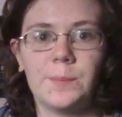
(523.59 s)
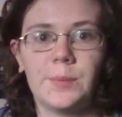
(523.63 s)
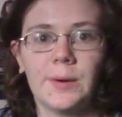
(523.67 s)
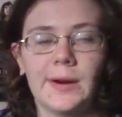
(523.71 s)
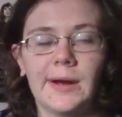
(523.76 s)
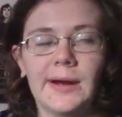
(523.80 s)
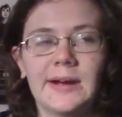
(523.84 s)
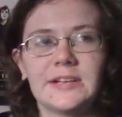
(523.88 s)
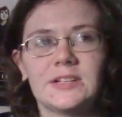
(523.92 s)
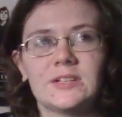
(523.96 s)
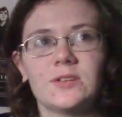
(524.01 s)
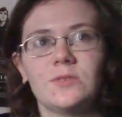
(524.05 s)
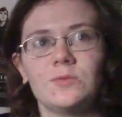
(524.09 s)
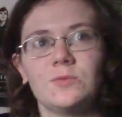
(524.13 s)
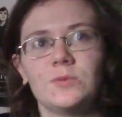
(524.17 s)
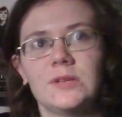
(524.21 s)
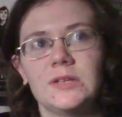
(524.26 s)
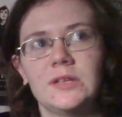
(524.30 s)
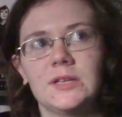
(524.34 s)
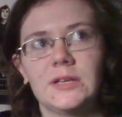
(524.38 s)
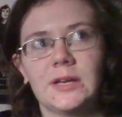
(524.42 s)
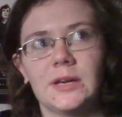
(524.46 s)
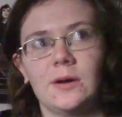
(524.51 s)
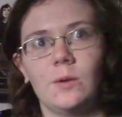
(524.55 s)
but I don't
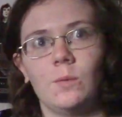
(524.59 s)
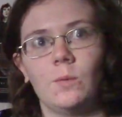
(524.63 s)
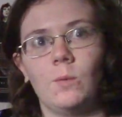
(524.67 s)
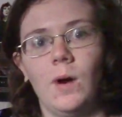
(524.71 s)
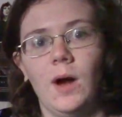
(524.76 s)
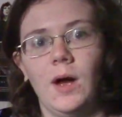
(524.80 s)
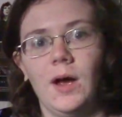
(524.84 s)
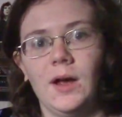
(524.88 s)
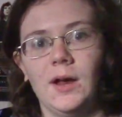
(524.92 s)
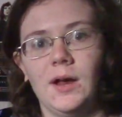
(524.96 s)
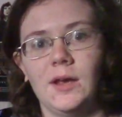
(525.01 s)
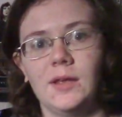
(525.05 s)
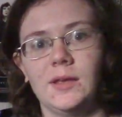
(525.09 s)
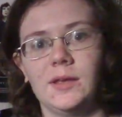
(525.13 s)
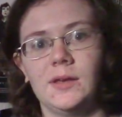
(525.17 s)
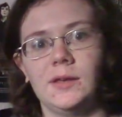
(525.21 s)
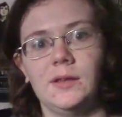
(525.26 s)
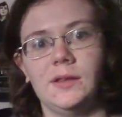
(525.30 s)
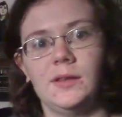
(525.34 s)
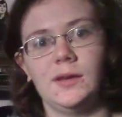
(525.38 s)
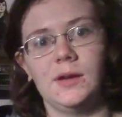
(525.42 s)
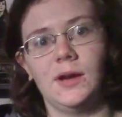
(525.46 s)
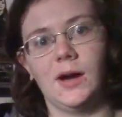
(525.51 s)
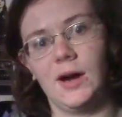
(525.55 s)
really get
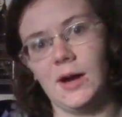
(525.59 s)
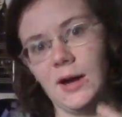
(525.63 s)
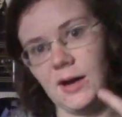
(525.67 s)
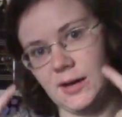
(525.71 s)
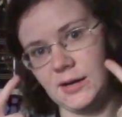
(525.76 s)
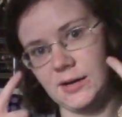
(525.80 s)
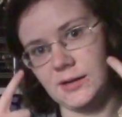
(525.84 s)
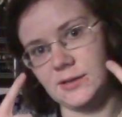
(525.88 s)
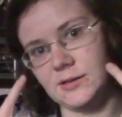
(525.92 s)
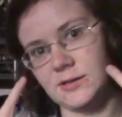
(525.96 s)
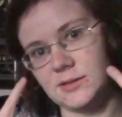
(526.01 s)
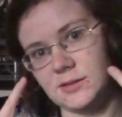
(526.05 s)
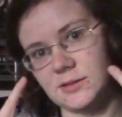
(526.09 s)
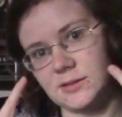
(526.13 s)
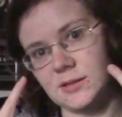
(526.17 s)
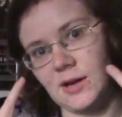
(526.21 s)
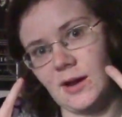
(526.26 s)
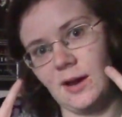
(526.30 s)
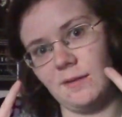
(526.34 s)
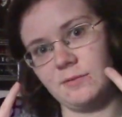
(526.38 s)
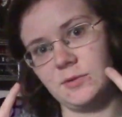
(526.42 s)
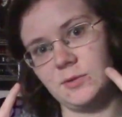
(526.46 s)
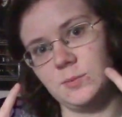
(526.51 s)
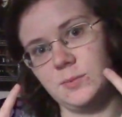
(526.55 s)
why the eyes
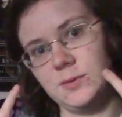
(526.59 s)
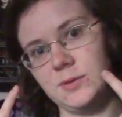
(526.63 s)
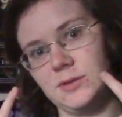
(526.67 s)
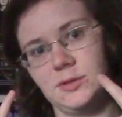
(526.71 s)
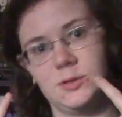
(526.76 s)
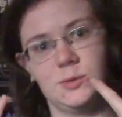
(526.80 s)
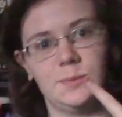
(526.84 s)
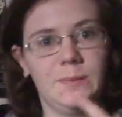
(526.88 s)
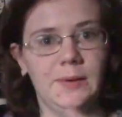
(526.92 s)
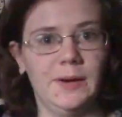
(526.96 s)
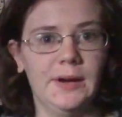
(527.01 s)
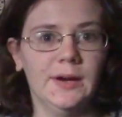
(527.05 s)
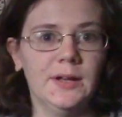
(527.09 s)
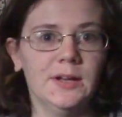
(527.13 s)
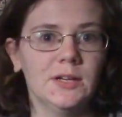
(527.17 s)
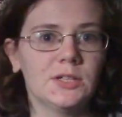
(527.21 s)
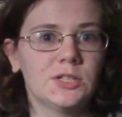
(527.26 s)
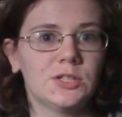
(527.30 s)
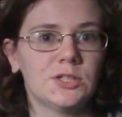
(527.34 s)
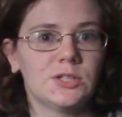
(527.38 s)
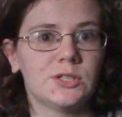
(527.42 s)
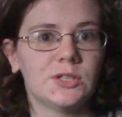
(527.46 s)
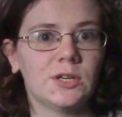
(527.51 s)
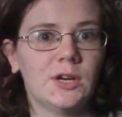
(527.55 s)
have to be
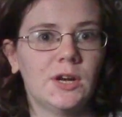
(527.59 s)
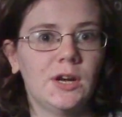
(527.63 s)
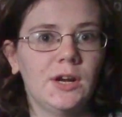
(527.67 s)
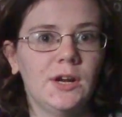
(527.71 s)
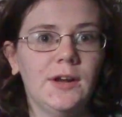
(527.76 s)
Spanish.